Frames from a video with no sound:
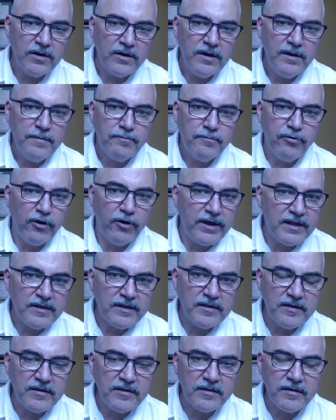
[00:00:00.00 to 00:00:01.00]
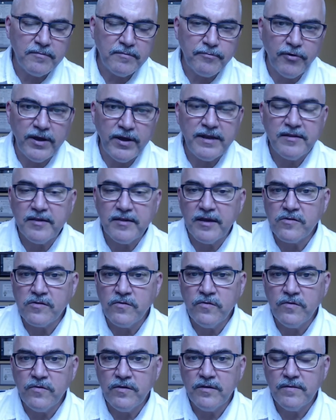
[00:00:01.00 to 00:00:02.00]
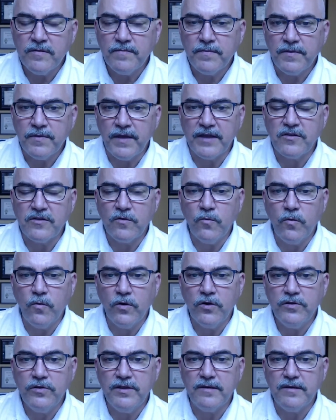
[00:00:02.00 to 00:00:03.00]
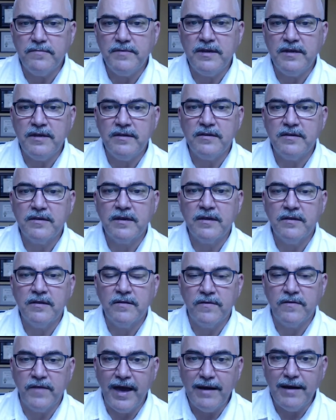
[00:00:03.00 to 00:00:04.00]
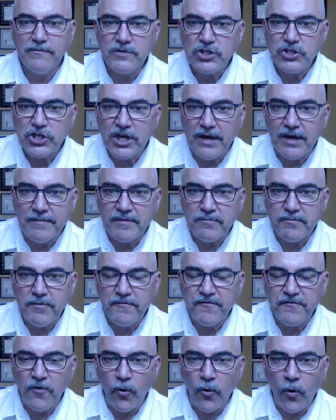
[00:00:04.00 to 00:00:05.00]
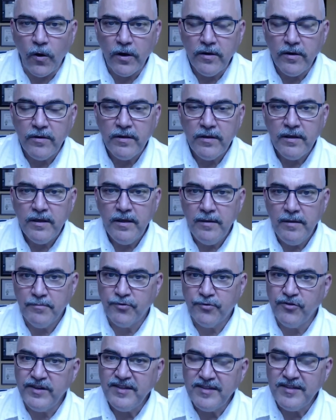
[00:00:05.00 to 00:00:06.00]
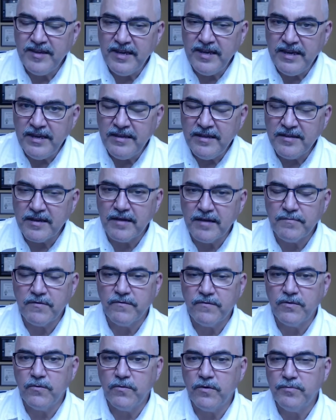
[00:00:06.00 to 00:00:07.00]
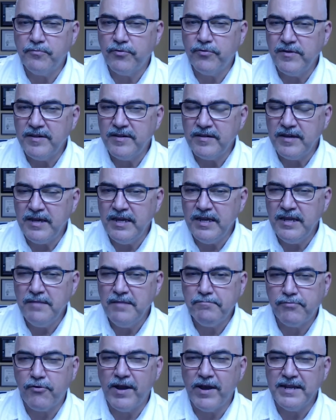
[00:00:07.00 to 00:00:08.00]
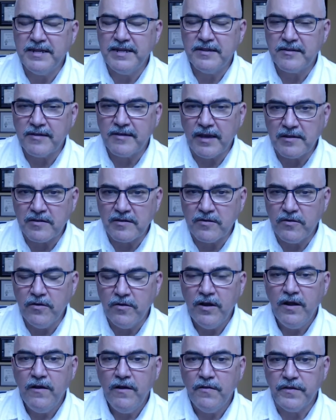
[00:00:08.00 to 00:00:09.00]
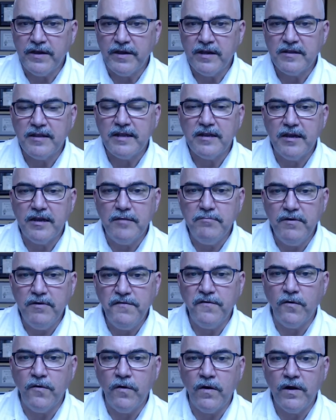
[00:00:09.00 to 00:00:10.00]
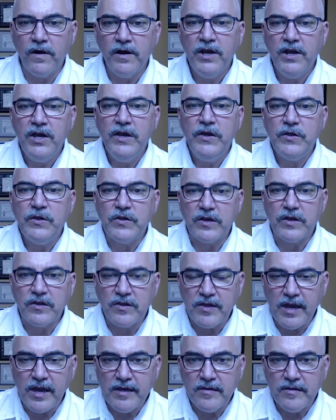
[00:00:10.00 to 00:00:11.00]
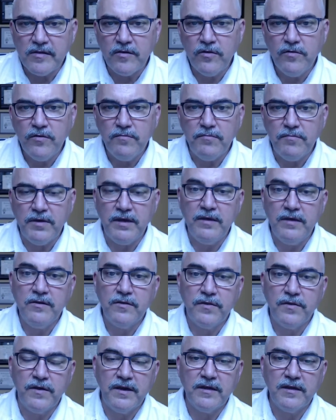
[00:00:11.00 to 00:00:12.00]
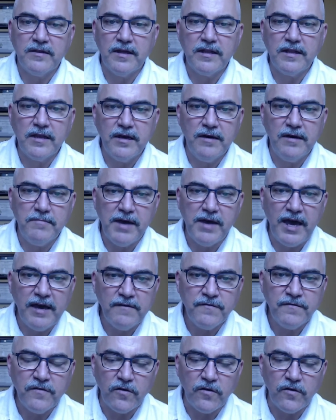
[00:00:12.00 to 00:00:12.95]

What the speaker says: Predecessors, that's a word that means that which comes before, precedes, it comes from the word precede, predecessor, things that come before. Successor means things that come after.